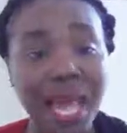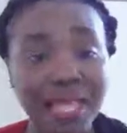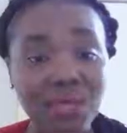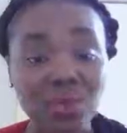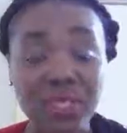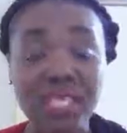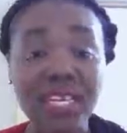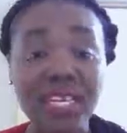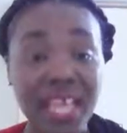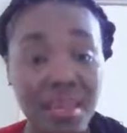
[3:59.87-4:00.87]
with their
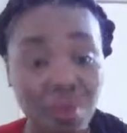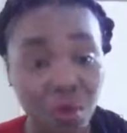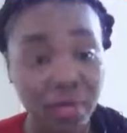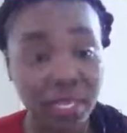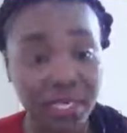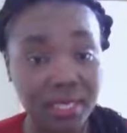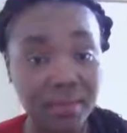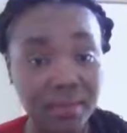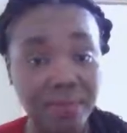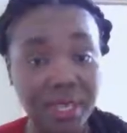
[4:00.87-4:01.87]
name on it
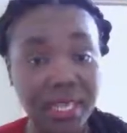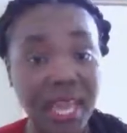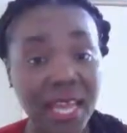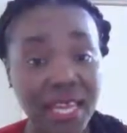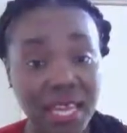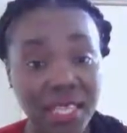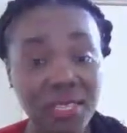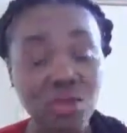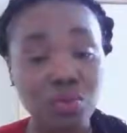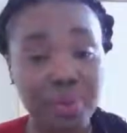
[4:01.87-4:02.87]
that needs to
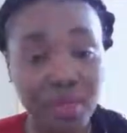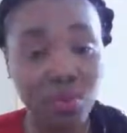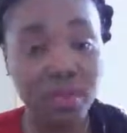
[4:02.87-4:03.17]
be with